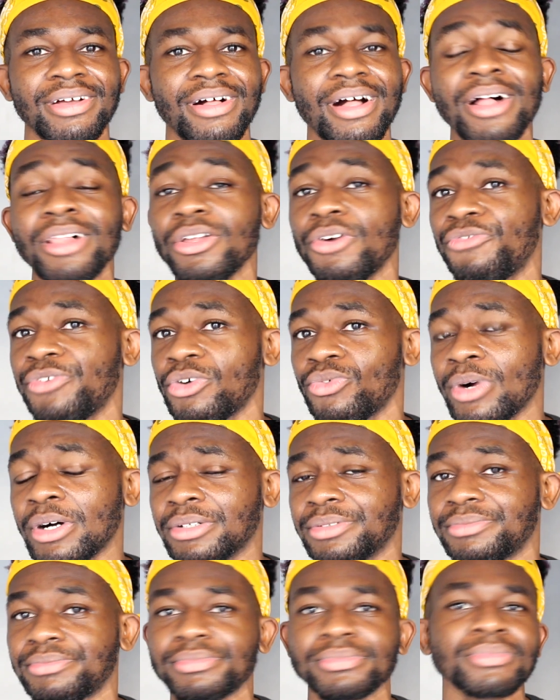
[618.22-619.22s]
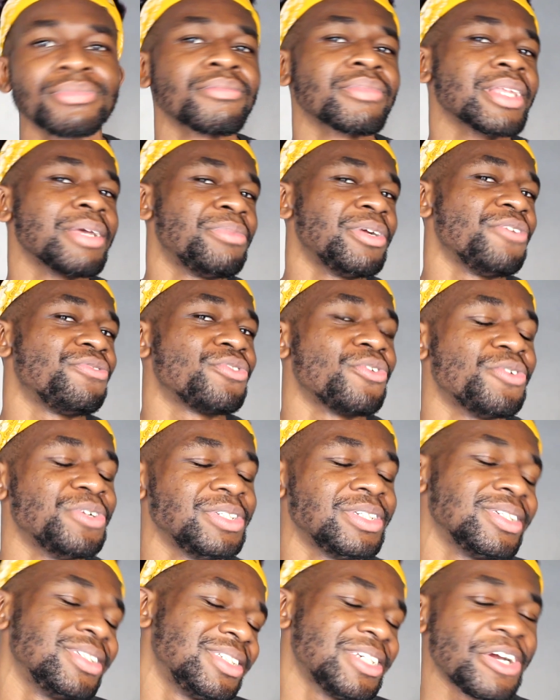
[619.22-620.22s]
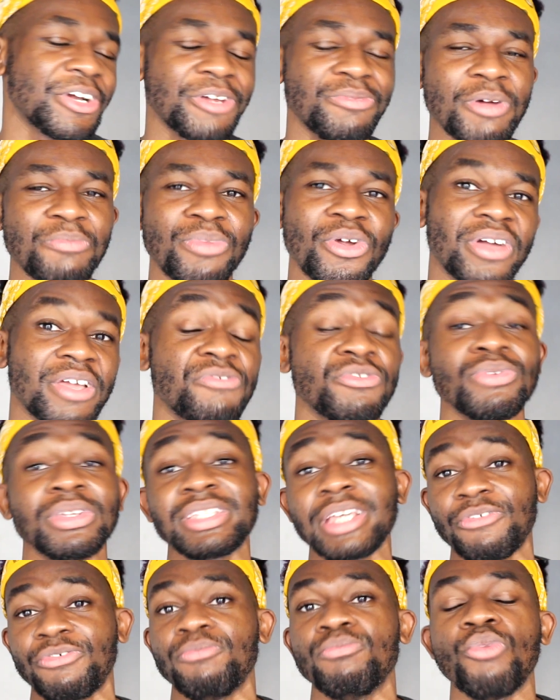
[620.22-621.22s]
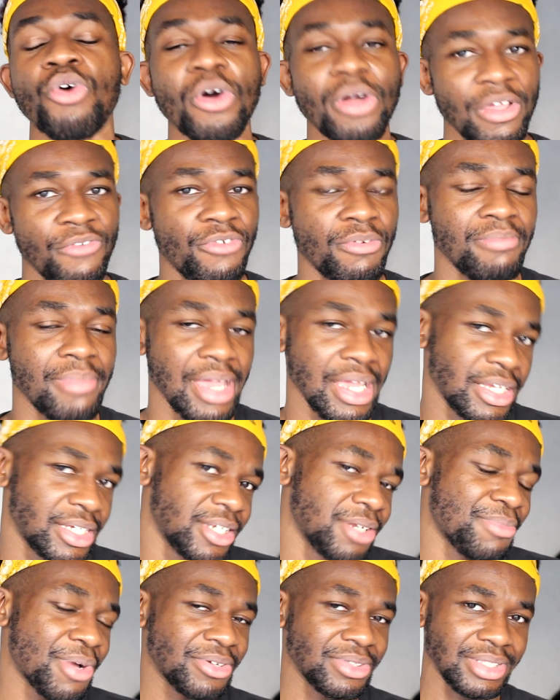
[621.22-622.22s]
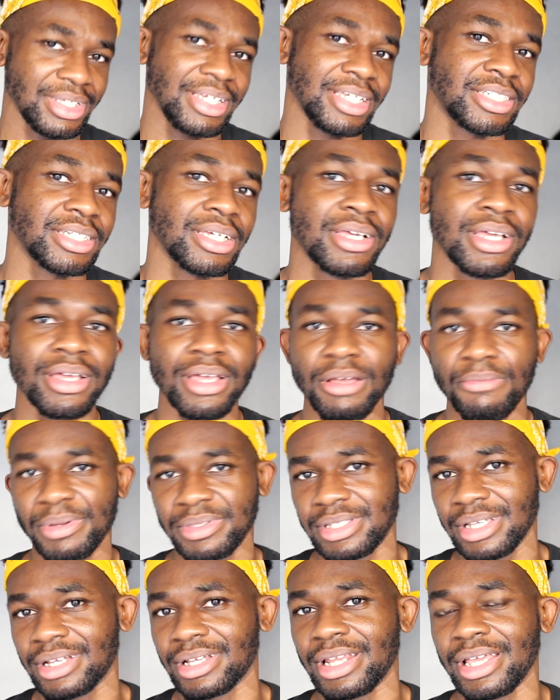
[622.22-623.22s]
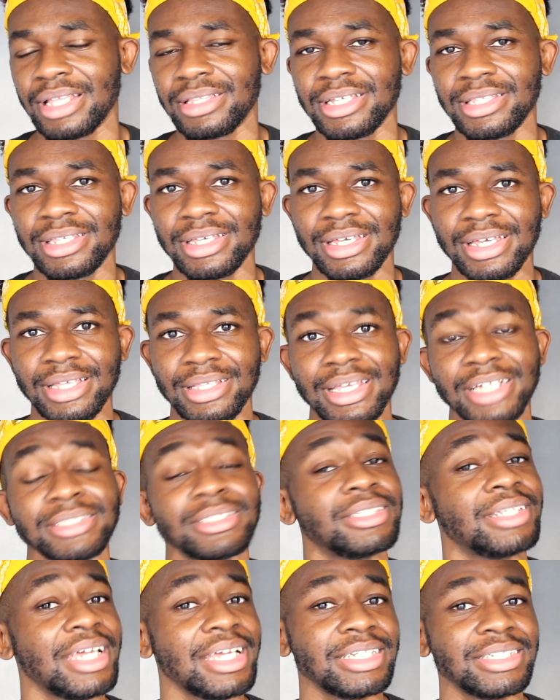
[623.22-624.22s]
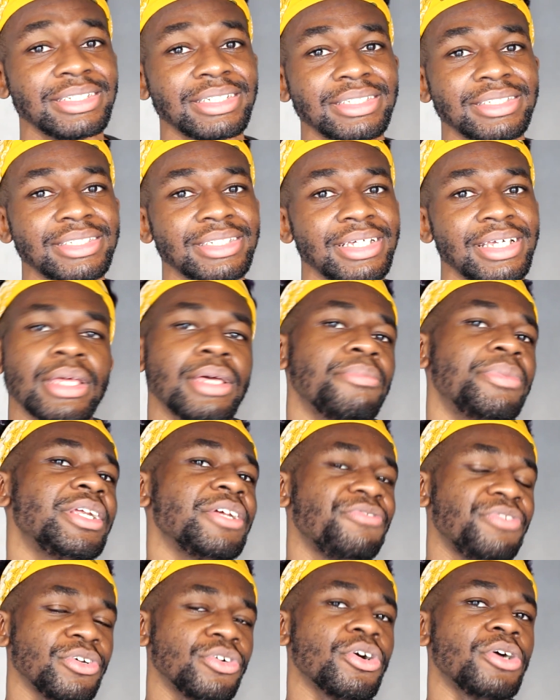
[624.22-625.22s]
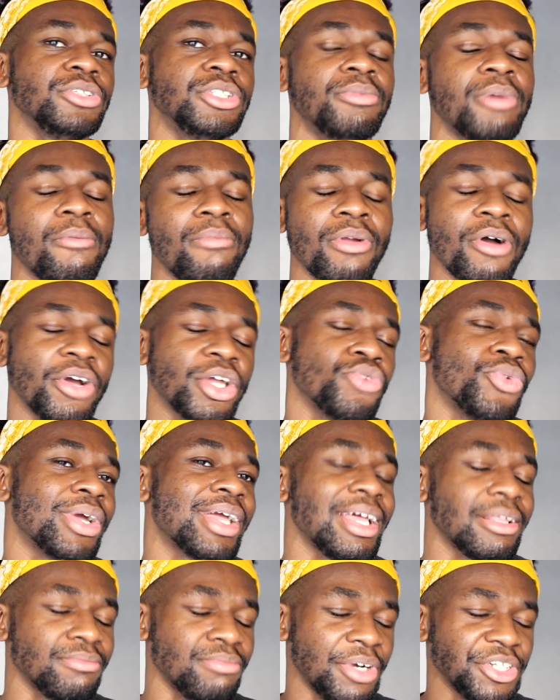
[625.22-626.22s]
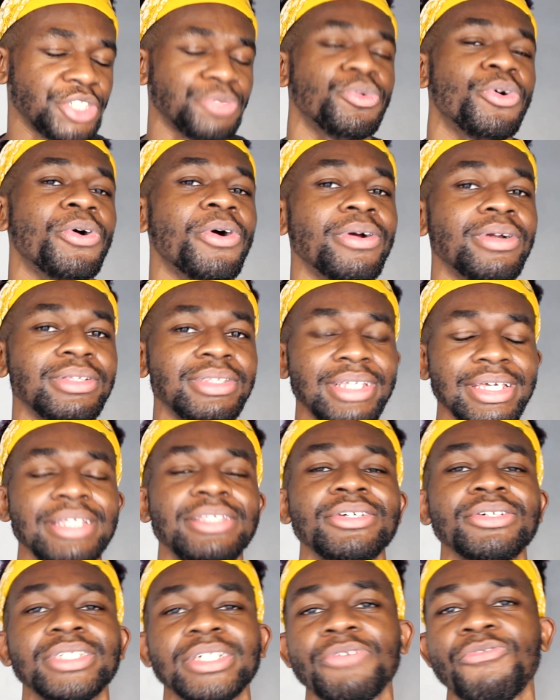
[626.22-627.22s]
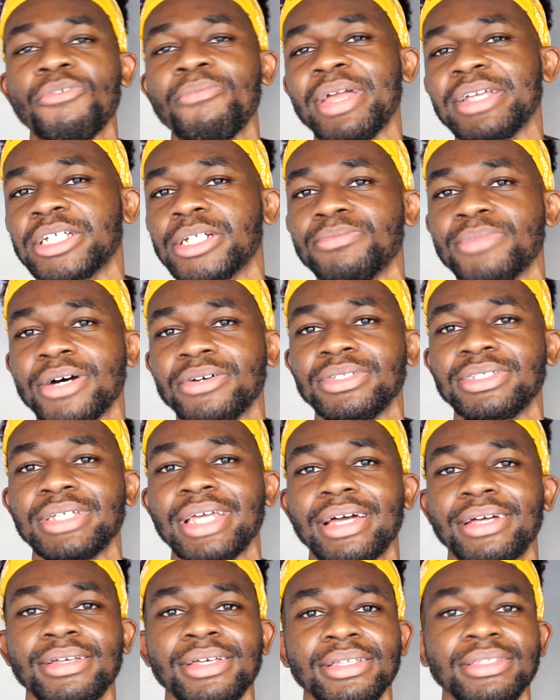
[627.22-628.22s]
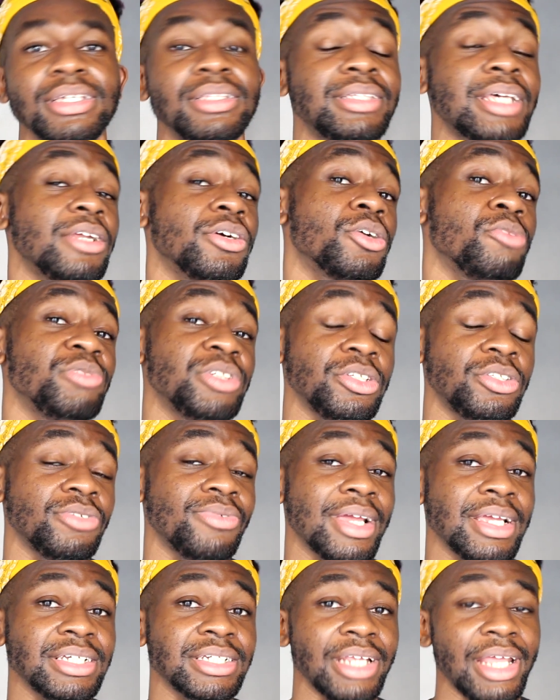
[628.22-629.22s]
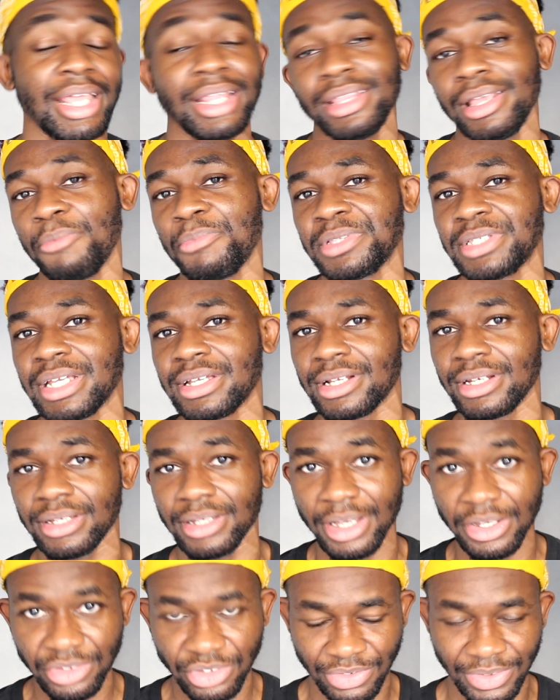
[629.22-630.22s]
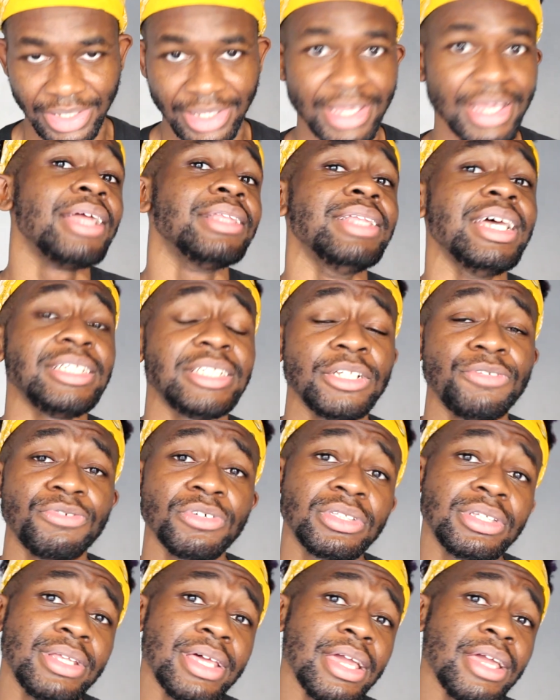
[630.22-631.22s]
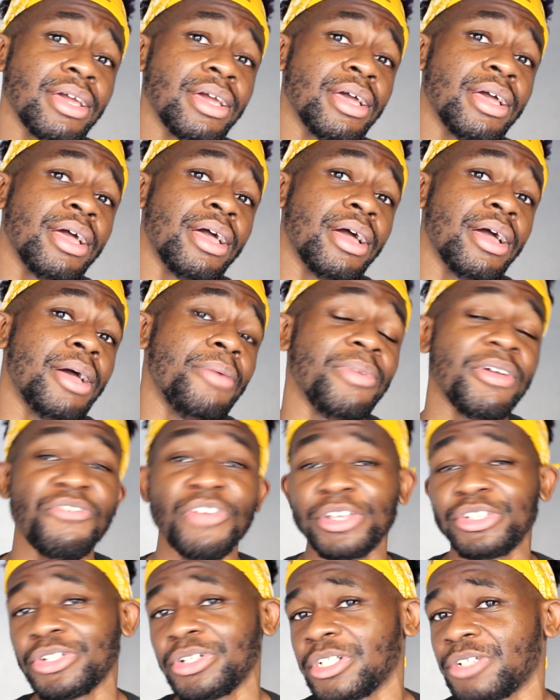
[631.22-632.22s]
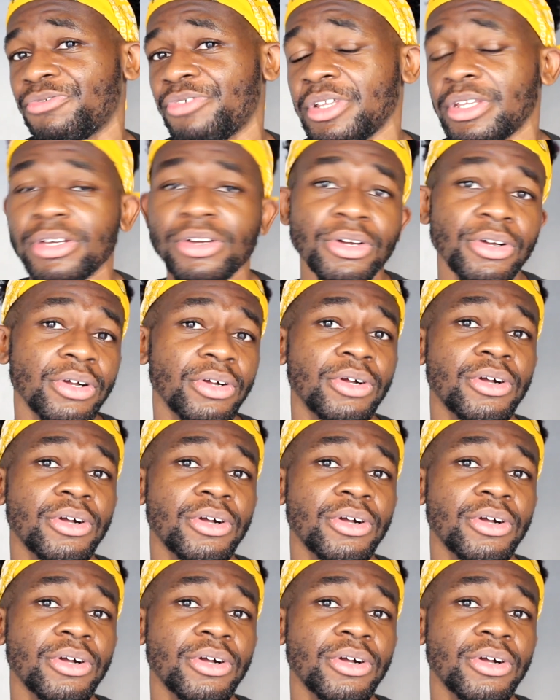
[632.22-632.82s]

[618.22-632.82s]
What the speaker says: all over the world. But of course, check out my blog if you want to have more information about these, particularly in the destinations. But if you go to my blog, you will get much more detailed information about the telecom situation in a particular country. That's it for today. If you enjoyed this video,